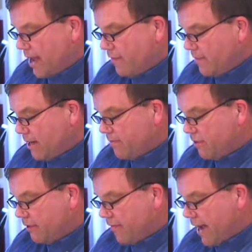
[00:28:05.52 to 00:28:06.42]
gave them
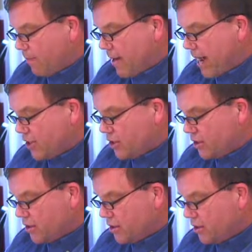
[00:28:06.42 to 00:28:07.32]
up to their vile
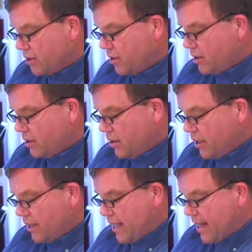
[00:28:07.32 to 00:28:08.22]
passions.
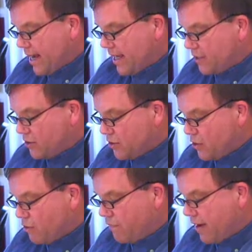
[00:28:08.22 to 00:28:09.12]
They got
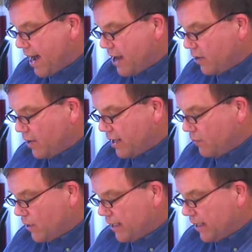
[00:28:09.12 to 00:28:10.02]
so vile
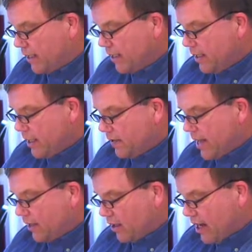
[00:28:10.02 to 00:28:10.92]
and wicked,
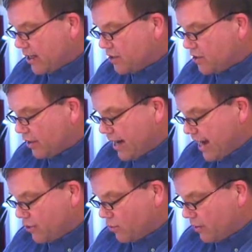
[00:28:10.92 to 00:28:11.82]
they lost their
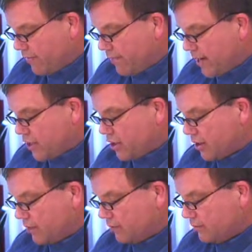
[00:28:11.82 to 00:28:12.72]
natural
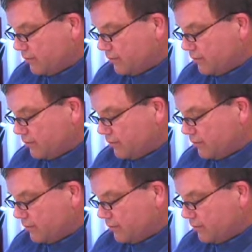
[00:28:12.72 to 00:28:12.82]
affection.